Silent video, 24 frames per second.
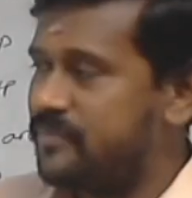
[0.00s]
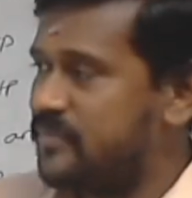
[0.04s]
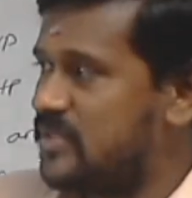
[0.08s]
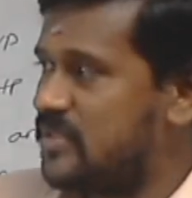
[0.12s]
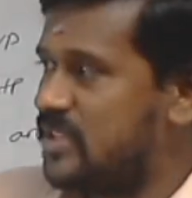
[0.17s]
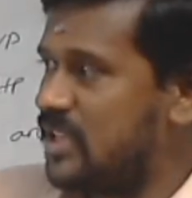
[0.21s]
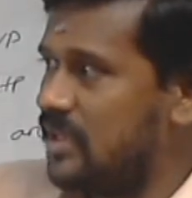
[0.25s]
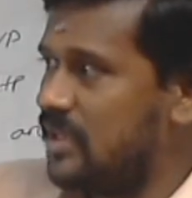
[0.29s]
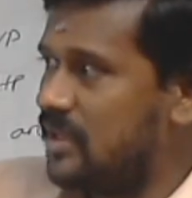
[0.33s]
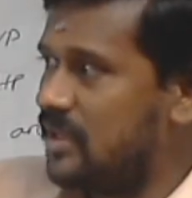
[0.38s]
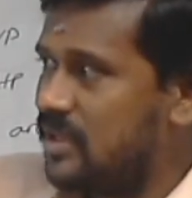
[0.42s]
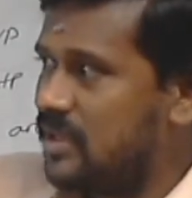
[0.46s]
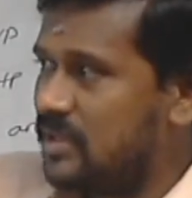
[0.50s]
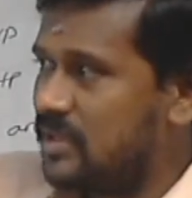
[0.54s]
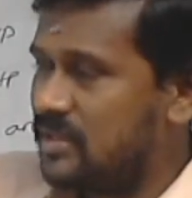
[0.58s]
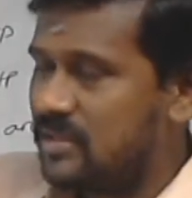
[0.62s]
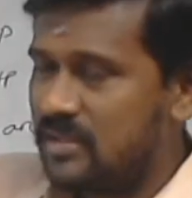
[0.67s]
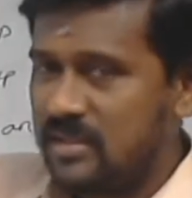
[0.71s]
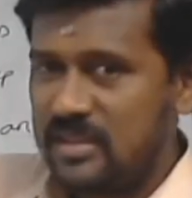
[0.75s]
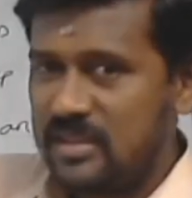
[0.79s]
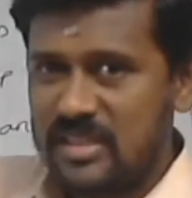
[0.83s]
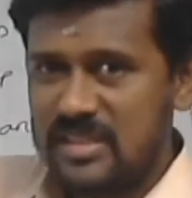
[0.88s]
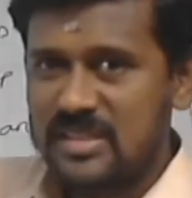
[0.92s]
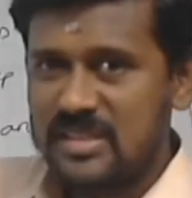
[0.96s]
See,
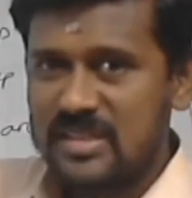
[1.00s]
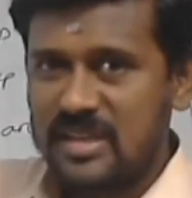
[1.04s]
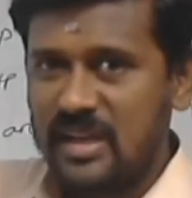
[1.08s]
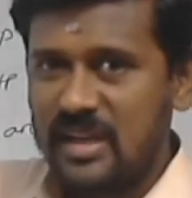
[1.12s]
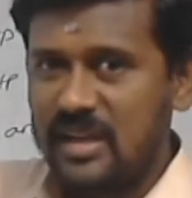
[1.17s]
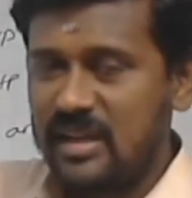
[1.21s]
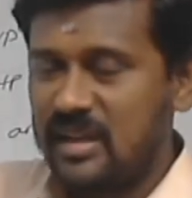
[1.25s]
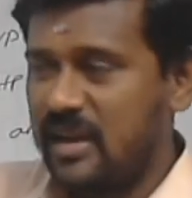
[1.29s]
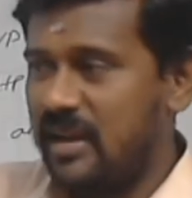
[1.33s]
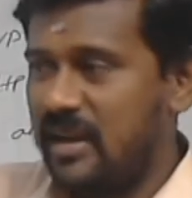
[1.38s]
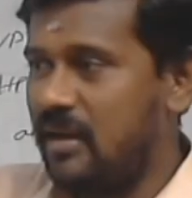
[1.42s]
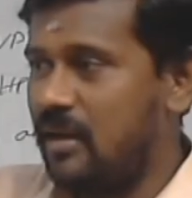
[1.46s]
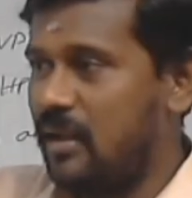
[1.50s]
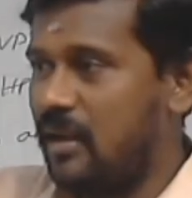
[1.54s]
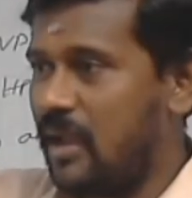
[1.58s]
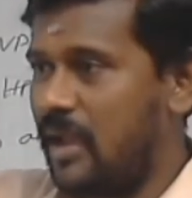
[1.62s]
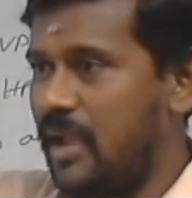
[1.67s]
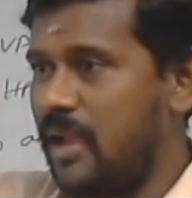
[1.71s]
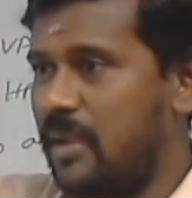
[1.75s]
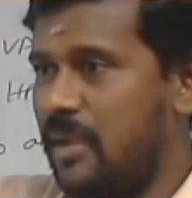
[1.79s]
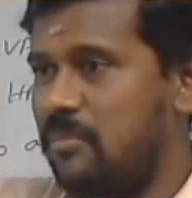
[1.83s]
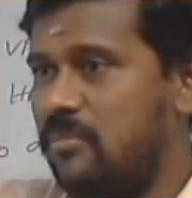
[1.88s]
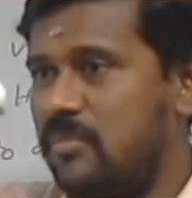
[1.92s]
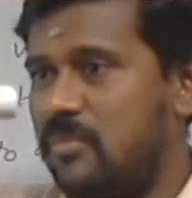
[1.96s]
this straight line, I
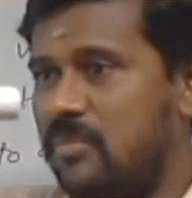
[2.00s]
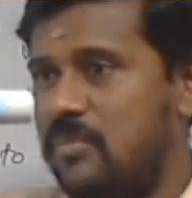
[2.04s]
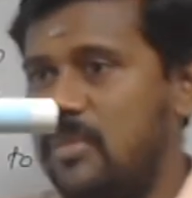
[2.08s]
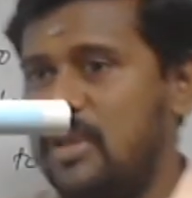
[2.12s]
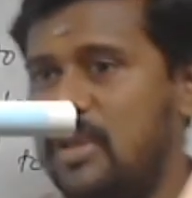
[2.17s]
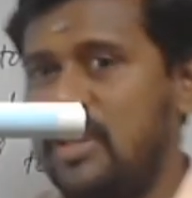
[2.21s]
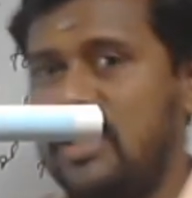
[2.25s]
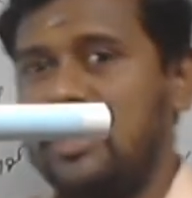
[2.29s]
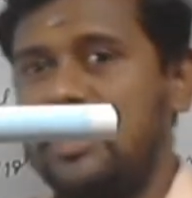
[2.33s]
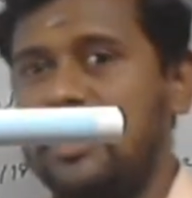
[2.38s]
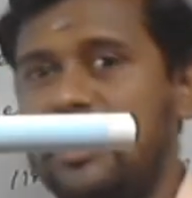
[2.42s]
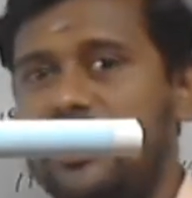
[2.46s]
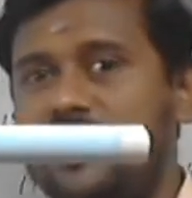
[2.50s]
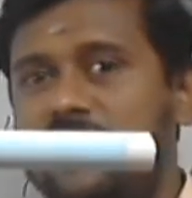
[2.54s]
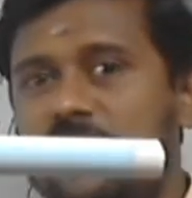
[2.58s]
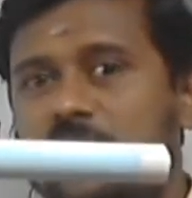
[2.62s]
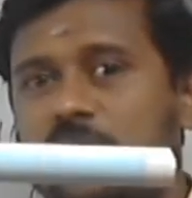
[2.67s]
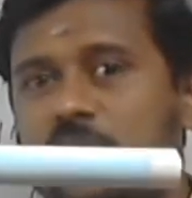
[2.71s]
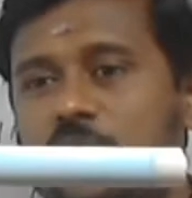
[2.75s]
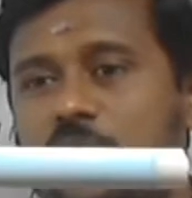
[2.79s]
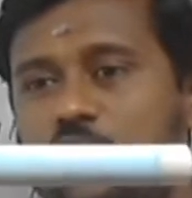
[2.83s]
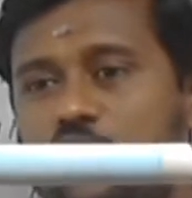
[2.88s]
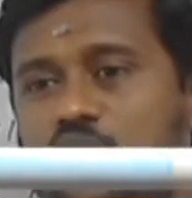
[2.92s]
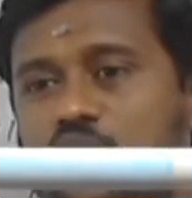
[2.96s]
am making
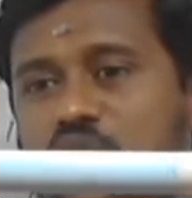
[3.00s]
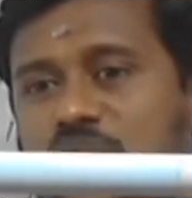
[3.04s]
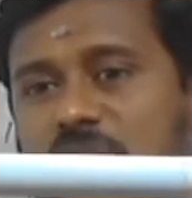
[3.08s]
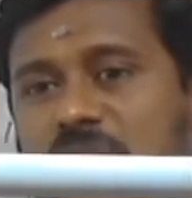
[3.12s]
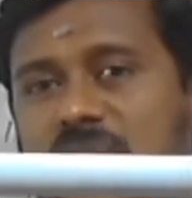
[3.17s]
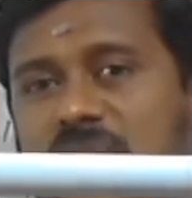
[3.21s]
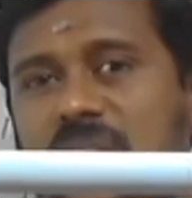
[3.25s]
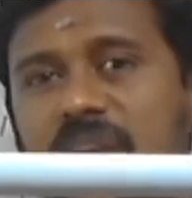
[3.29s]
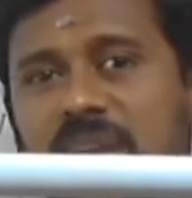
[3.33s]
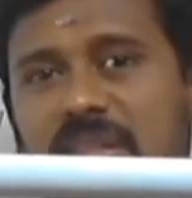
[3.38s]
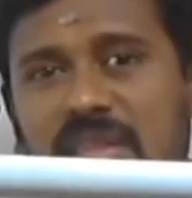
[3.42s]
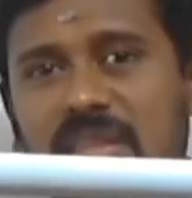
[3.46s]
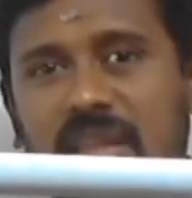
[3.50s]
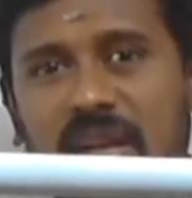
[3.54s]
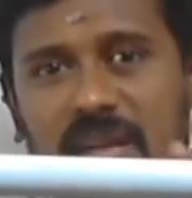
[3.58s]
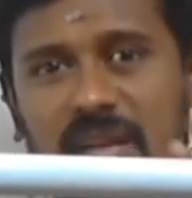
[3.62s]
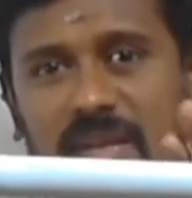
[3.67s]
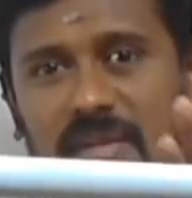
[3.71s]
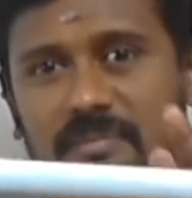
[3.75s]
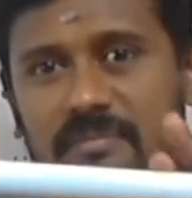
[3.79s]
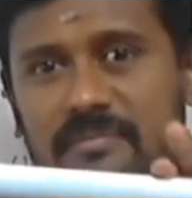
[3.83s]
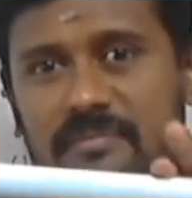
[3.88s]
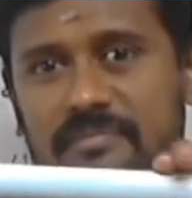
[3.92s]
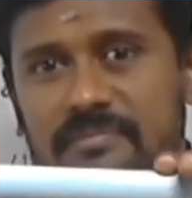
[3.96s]
it to stand like that.